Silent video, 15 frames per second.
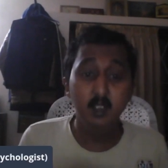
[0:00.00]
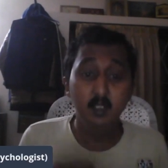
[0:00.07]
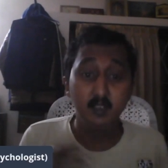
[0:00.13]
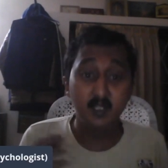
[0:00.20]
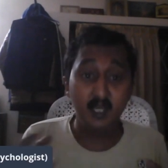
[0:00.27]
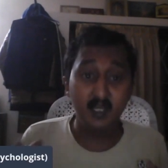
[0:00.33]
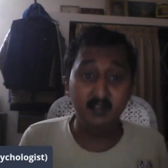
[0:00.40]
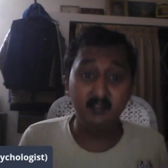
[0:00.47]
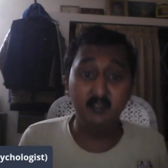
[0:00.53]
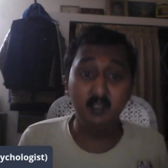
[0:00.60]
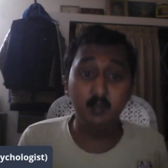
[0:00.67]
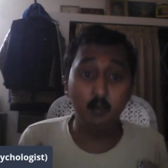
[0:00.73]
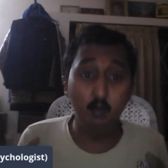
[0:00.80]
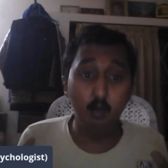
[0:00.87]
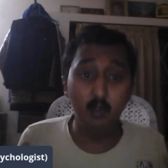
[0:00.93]
There is a
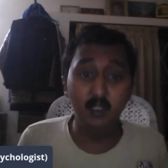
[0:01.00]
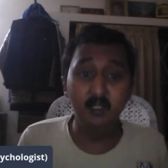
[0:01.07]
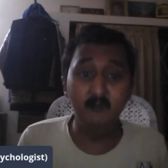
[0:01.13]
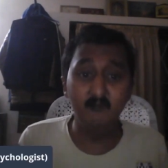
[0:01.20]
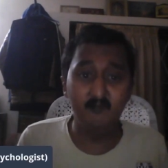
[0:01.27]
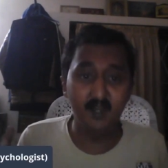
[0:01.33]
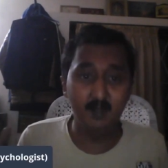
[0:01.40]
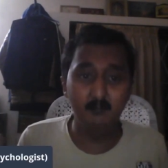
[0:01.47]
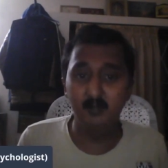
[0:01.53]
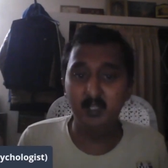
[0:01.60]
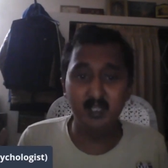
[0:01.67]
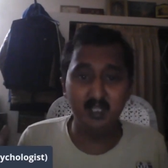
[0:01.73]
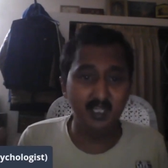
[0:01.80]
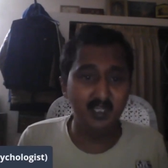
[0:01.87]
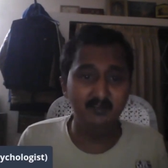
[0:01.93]
golden
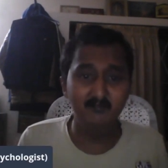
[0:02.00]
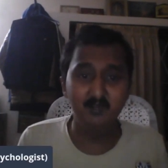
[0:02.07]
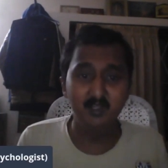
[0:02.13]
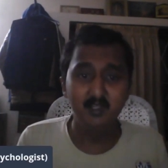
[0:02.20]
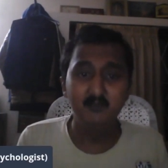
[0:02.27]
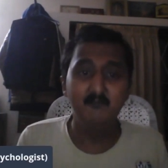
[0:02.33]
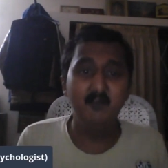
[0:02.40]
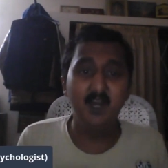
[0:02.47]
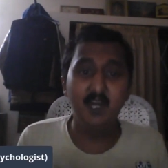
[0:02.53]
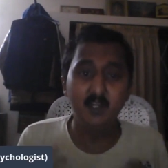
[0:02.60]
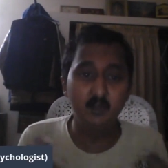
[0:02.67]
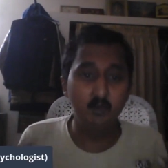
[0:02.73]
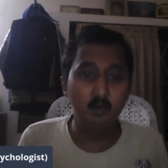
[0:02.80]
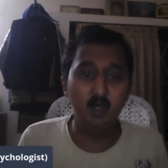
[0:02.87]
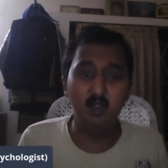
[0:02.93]
family life where
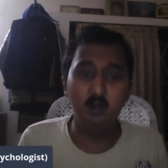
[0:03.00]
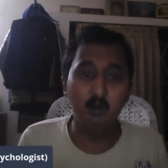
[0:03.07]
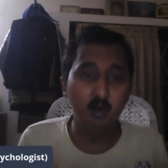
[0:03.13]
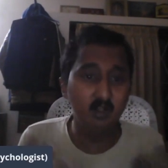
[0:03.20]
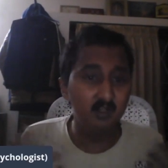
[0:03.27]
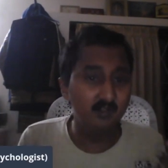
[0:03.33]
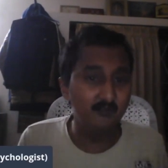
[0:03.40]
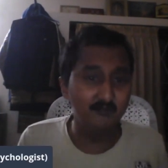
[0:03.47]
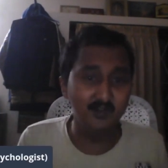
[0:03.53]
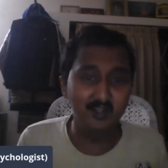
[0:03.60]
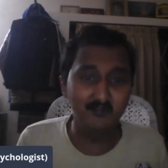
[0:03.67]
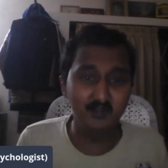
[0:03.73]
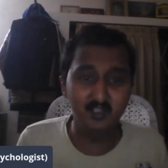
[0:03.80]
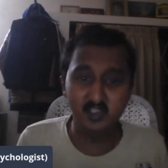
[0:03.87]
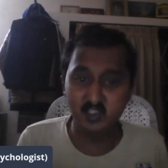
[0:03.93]
you are all living
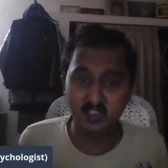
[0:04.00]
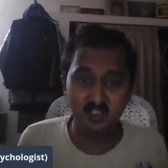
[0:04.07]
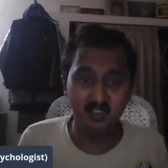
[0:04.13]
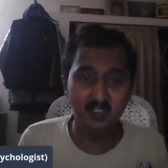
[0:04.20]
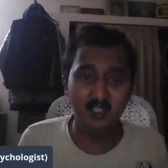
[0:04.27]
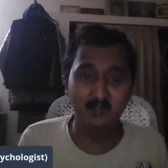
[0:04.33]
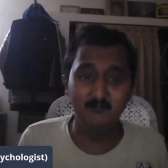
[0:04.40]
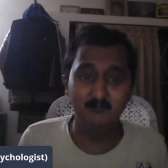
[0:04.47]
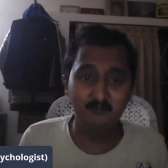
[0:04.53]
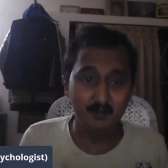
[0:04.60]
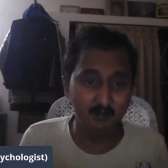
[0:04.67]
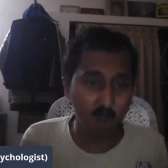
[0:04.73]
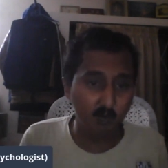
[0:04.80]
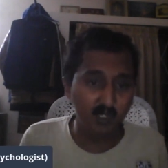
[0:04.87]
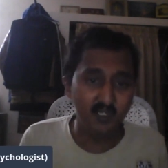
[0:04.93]
with children,
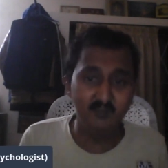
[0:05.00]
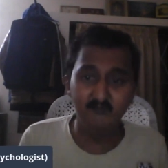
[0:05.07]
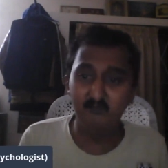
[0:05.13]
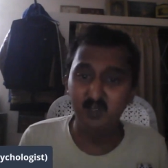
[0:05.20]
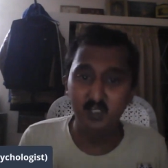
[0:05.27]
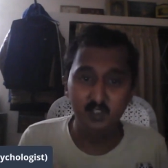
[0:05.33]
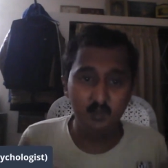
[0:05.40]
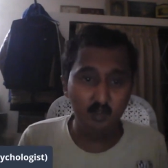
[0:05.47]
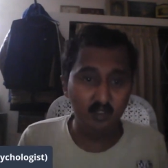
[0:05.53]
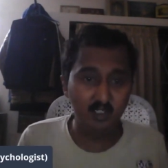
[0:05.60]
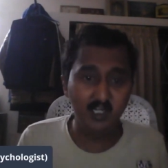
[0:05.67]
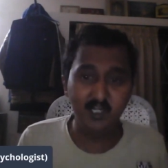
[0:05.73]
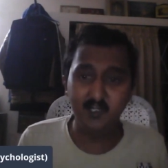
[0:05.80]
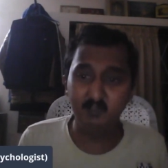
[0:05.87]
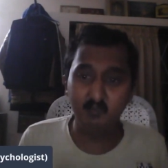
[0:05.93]
wife, your
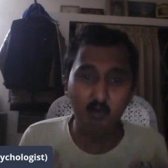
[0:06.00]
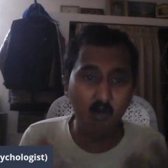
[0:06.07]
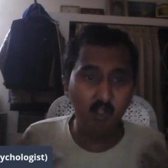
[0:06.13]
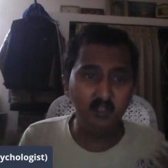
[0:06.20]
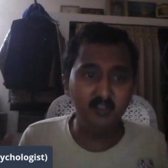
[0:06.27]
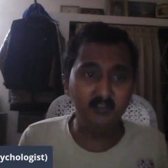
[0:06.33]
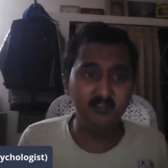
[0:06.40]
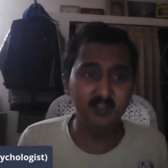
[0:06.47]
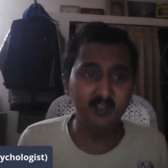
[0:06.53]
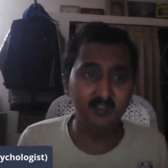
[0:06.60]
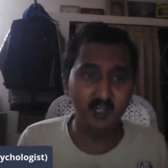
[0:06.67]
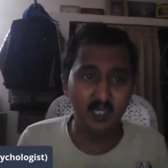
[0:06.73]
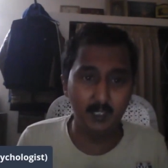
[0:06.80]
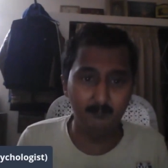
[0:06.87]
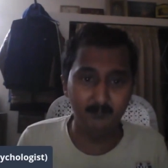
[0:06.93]
relatives, all these things
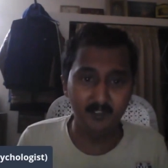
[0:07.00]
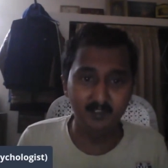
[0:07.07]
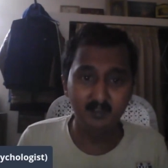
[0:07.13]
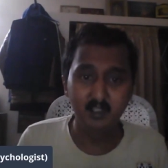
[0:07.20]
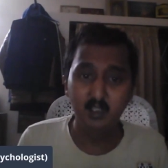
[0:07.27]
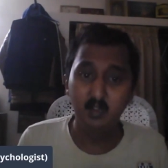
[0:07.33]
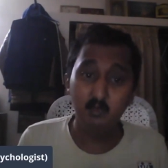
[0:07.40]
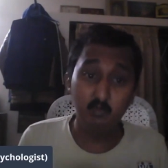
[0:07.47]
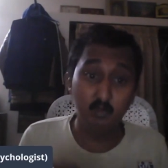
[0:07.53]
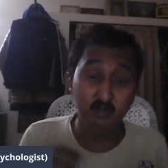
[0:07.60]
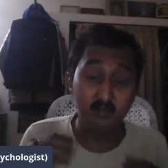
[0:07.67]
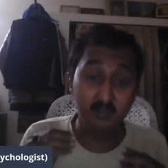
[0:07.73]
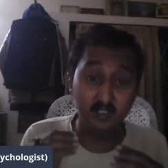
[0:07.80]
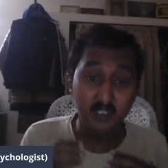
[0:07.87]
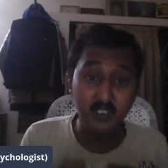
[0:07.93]
are happening. So
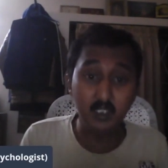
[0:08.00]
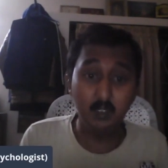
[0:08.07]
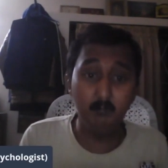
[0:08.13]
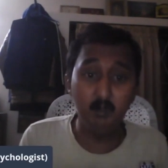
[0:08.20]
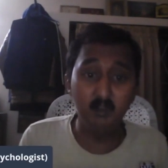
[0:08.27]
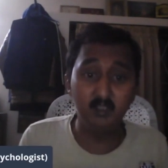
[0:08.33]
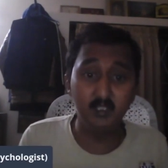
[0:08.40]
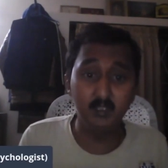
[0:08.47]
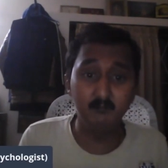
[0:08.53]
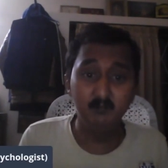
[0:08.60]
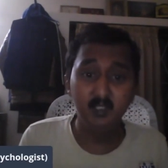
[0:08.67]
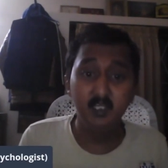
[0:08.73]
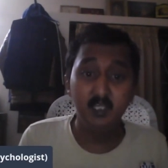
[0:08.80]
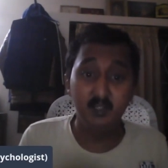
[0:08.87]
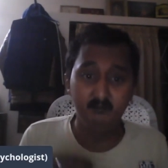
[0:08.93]
think about them.
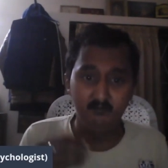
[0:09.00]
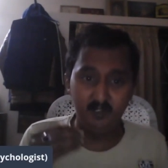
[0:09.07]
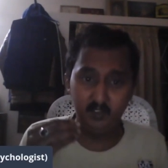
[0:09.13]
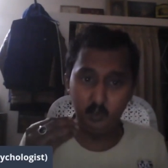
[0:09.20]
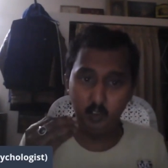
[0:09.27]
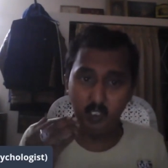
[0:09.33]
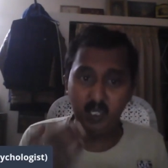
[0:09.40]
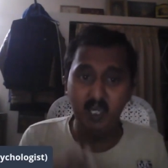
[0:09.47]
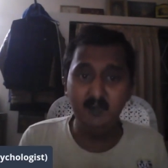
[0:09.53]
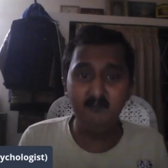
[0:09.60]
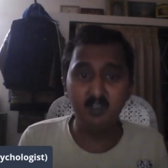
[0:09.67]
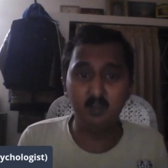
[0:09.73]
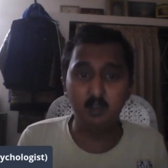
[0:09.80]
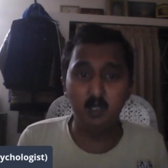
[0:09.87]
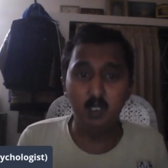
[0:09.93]
When you have
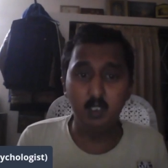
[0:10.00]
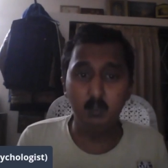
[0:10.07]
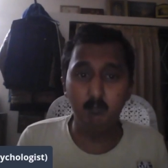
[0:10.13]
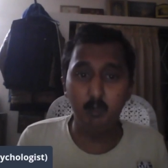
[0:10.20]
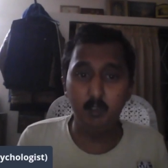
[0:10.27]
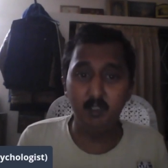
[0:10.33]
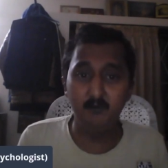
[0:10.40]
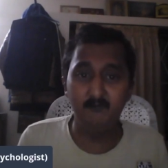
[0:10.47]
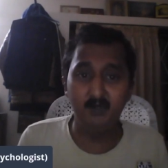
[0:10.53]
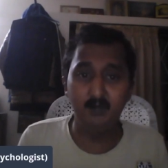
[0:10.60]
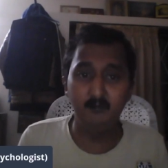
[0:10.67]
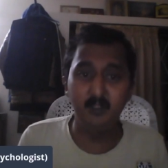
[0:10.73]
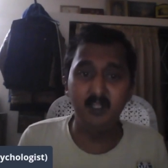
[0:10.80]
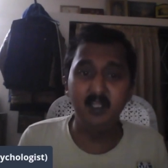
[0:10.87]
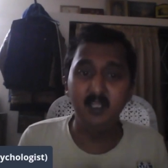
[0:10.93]
a thought about your
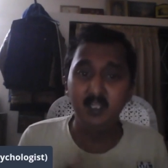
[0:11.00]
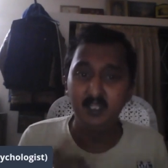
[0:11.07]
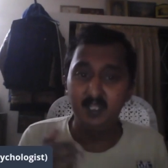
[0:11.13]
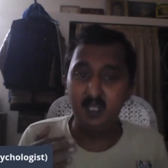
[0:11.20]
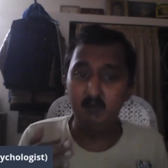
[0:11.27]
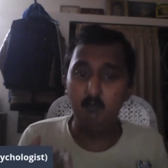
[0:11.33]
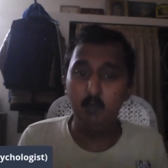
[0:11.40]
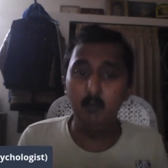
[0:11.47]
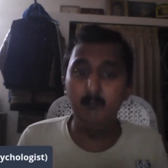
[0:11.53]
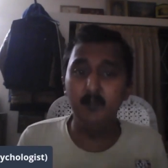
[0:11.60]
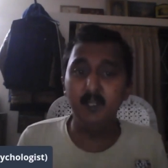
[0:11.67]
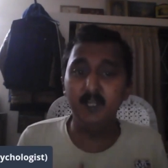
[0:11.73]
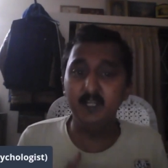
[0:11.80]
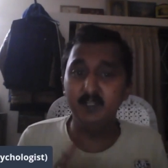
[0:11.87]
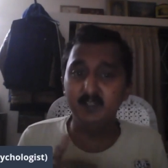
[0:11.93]
family, there won't be
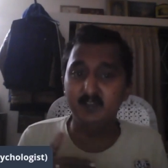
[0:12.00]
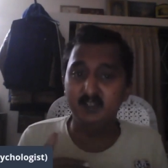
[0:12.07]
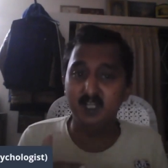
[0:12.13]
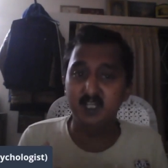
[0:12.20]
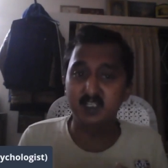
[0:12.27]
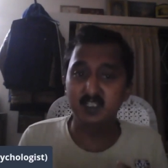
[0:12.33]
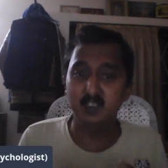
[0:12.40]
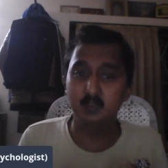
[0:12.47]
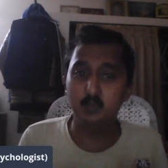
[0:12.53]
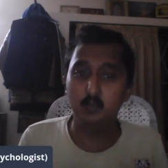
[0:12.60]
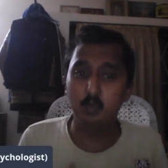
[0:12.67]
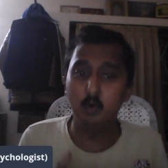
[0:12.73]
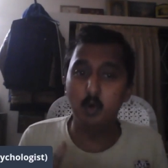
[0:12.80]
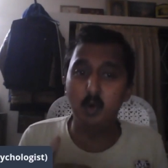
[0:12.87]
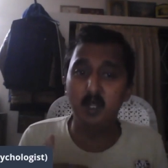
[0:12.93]
any distraction to
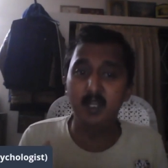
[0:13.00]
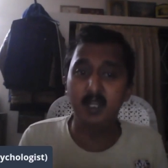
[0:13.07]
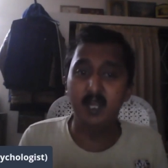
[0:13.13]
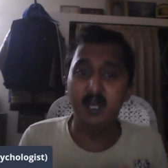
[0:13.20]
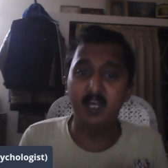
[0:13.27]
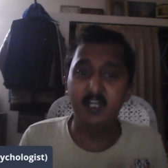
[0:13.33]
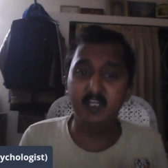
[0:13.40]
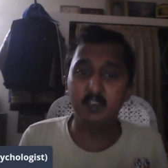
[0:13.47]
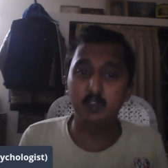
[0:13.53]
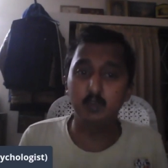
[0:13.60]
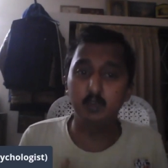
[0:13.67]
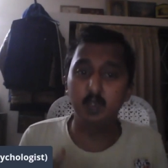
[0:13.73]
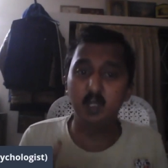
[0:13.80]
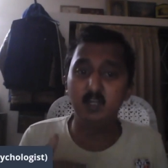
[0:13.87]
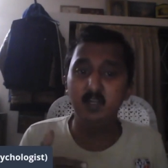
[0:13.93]
go and addict to
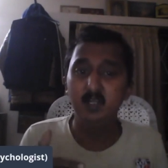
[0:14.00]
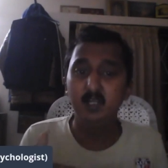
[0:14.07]
your